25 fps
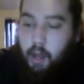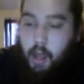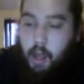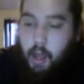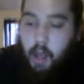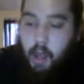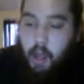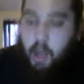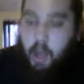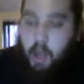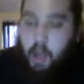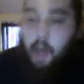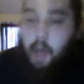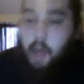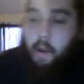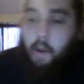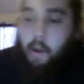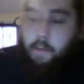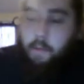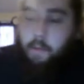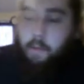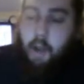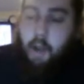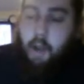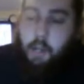However, I
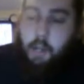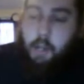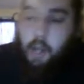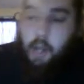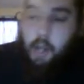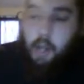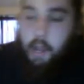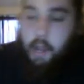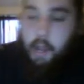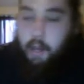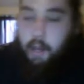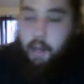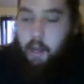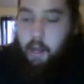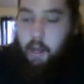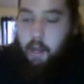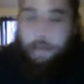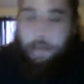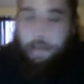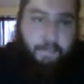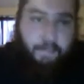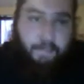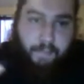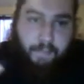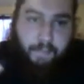tried
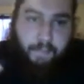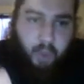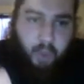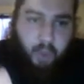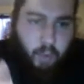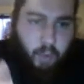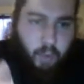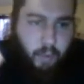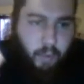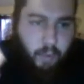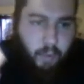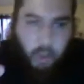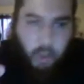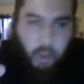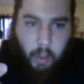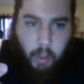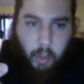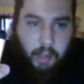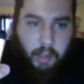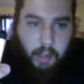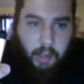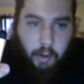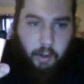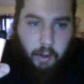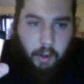the Whistler
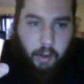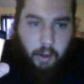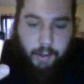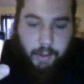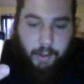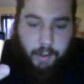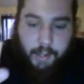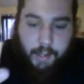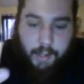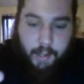darts in it,